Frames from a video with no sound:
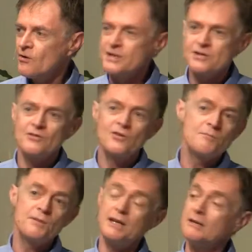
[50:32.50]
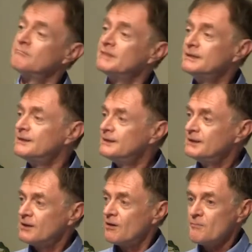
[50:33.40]
or is it going to be,
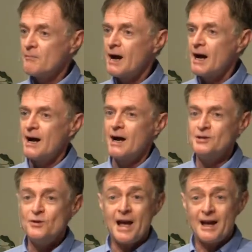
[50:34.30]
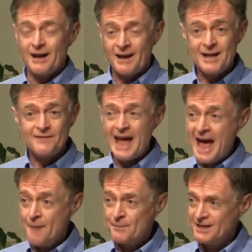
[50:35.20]
a new kind of
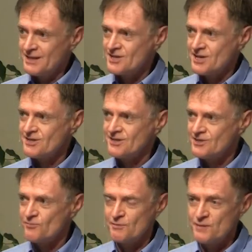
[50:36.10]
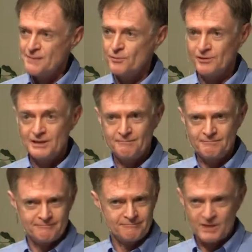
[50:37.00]
happy existence with people
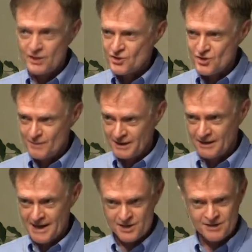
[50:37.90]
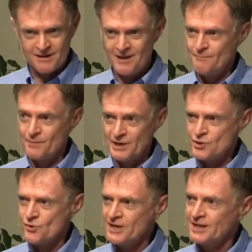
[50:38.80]
consuming less but
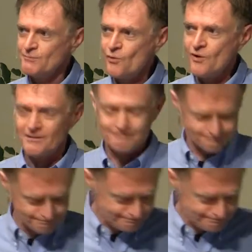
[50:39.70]
enjoying it more?